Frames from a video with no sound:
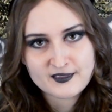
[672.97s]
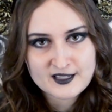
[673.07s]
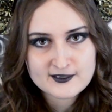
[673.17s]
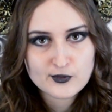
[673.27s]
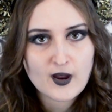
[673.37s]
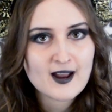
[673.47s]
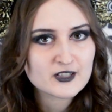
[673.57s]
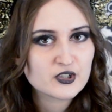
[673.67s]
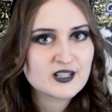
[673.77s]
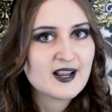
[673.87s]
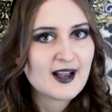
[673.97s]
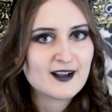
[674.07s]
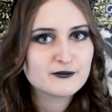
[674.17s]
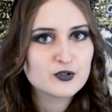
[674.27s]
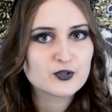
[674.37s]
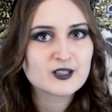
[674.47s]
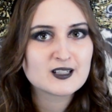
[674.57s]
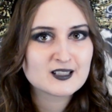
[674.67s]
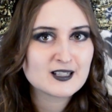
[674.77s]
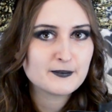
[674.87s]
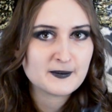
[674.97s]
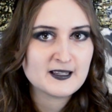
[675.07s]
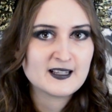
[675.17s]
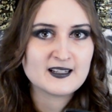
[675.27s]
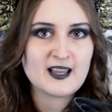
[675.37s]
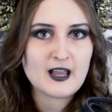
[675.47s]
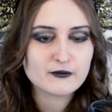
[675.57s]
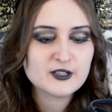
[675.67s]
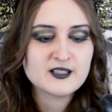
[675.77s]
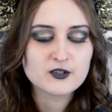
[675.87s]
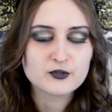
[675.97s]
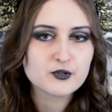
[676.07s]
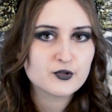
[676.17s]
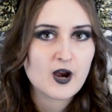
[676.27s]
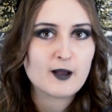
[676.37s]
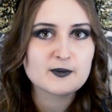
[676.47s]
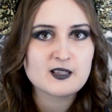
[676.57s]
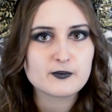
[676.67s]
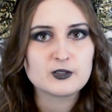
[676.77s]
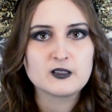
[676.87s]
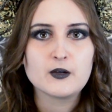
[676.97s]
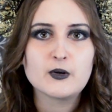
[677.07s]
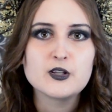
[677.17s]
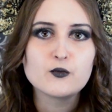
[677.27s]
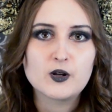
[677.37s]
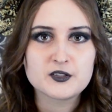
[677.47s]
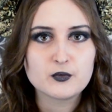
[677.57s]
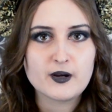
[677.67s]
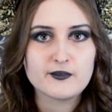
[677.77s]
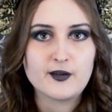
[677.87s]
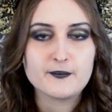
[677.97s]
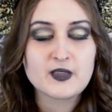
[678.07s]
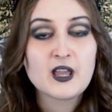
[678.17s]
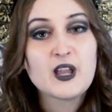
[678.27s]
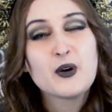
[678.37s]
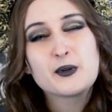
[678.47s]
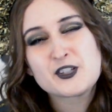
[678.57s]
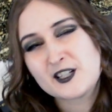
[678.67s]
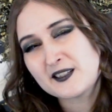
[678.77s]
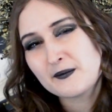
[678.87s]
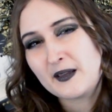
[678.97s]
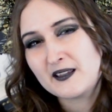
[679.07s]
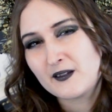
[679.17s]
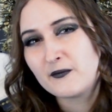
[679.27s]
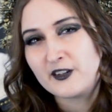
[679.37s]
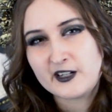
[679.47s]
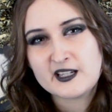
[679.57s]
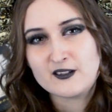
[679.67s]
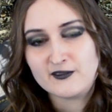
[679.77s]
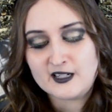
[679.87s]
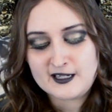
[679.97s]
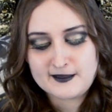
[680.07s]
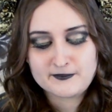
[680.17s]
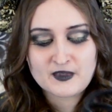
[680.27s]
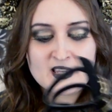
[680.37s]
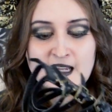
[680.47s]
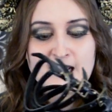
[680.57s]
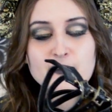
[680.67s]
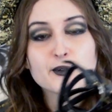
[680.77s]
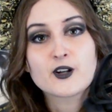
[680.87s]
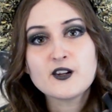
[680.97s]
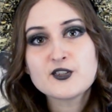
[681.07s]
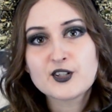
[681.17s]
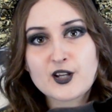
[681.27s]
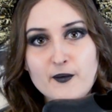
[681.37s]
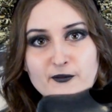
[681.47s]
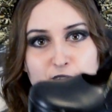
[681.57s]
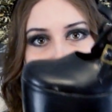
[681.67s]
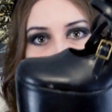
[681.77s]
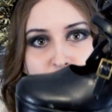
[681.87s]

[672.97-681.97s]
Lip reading: these, you actually have to clip in every single strap separately when you want to wear them, which doesn't make them very convenient. In regards to comfort though,